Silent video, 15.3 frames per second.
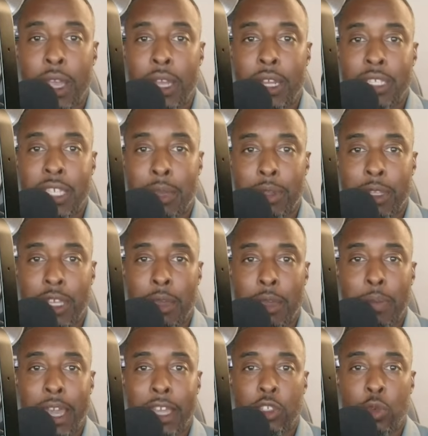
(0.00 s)
He's able to get
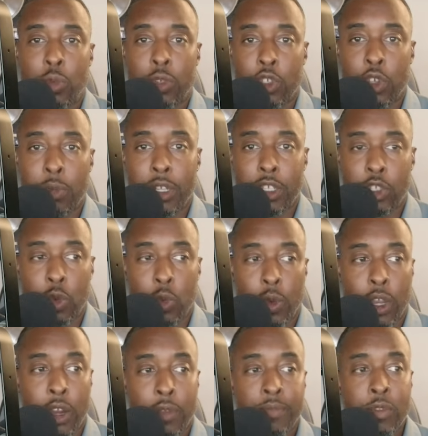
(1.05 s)
back to resuming his
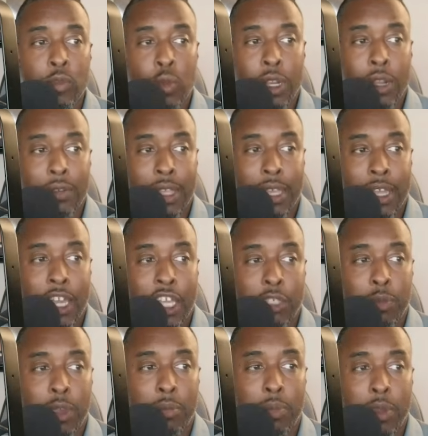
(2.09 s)
career, whenever that case
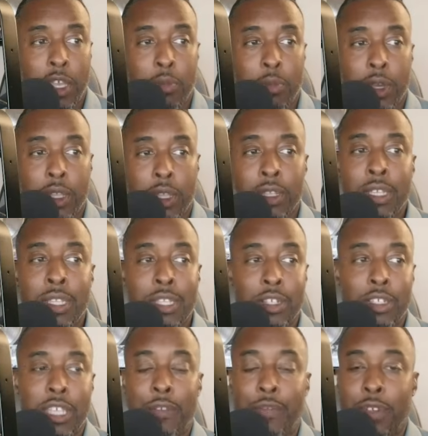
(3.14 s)
may be, but there's
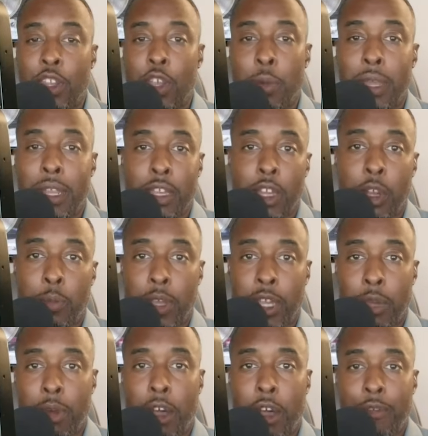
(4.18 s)
definitely nobody going to pick
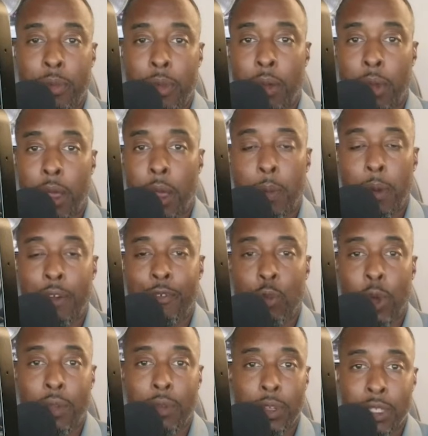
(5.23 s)
him off up off of
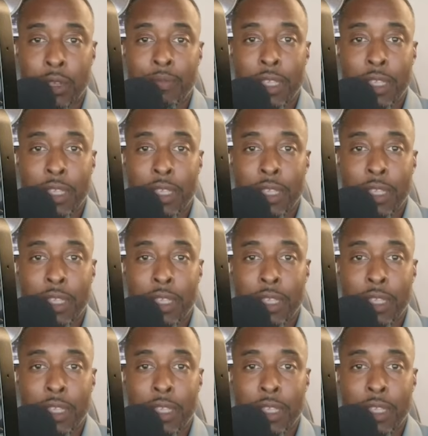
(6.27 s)
waivers.